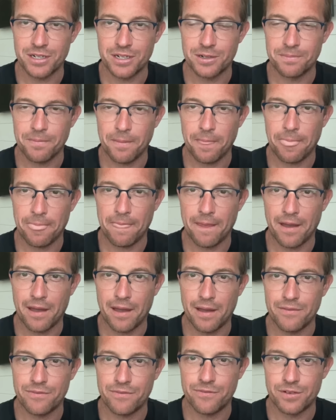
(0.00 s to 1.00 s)
here
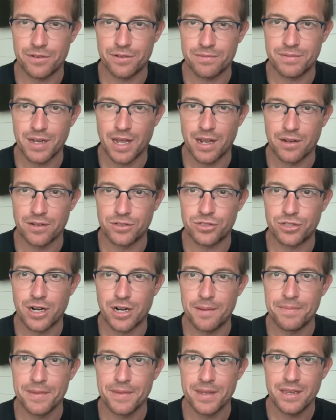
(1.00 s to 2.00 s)
uh, for Donald
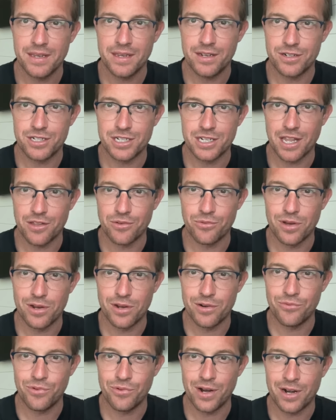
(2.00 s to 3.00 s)
Trump. Here's another
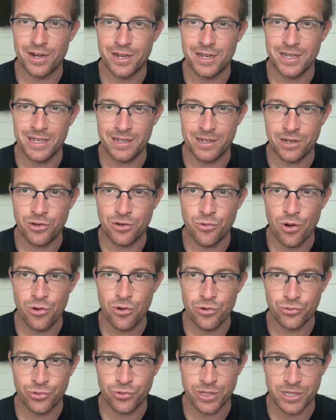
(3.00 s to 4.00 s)
one where he
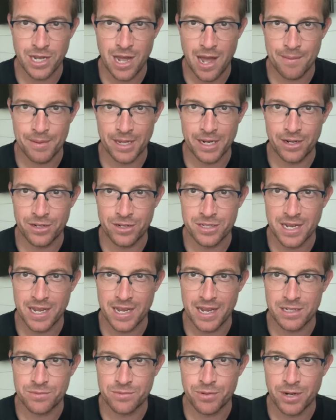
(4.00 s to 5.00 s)
quote tweets Kamala Harris
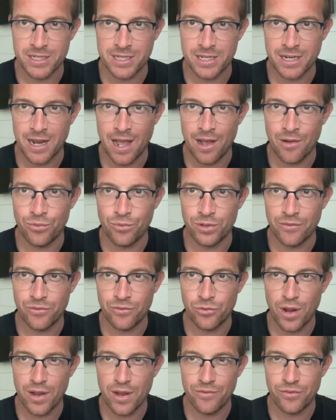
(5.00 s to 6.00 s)
saying, As president, I will
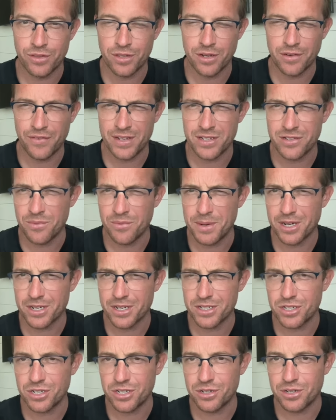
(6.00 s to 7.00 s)
never waver in the defense of
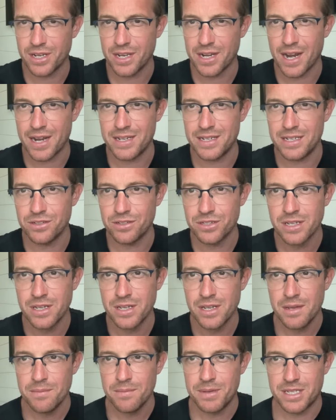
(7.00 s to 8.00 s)
America's security and ideals
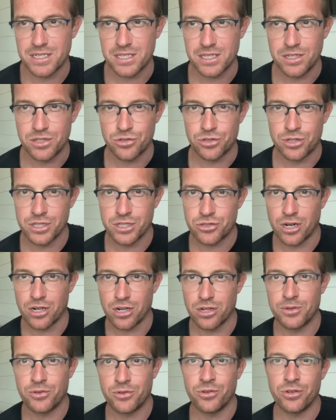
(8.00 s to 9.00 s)
because the enduring
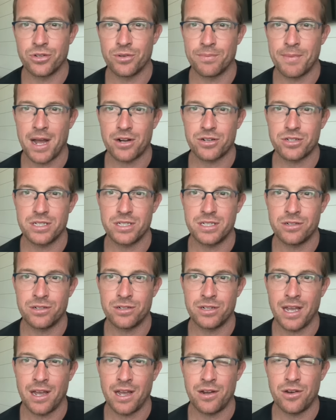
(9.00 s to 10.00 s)
struggle between democracy and
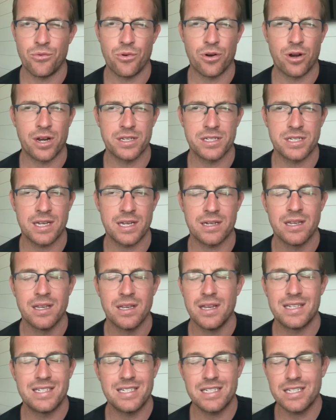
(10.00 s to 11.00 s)
tyranny. I know where I stand.
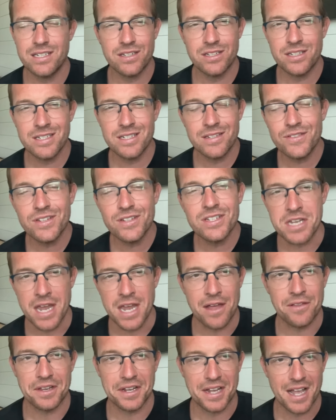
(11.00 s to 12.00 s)
Does this, does this even
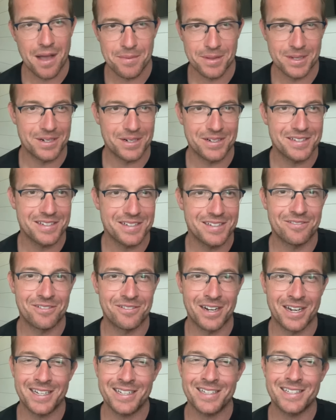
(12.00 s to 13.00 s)
sound like Kamala Harris,
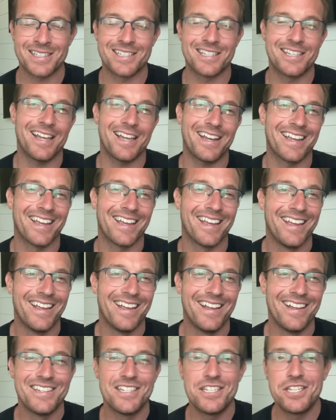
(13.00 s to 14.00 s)
right? It's like,
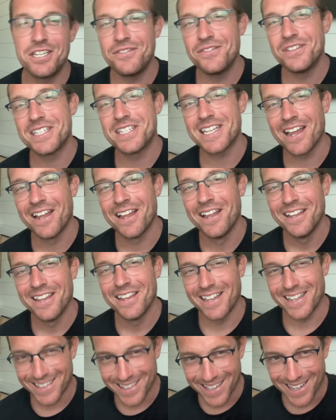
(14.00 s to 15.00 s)
does this even sound
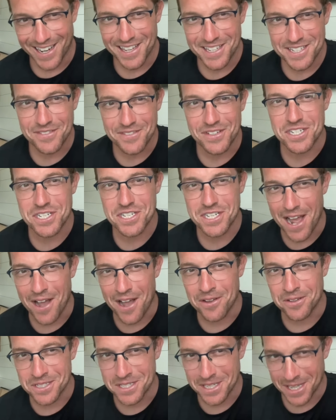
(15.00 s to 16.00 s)
like none of this even
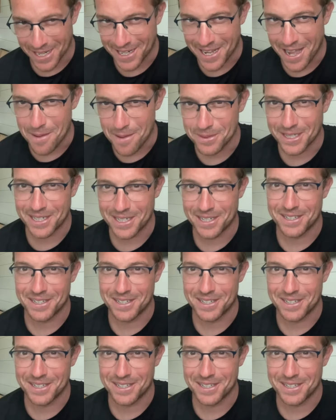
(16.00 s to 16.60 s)
sounds like Kamala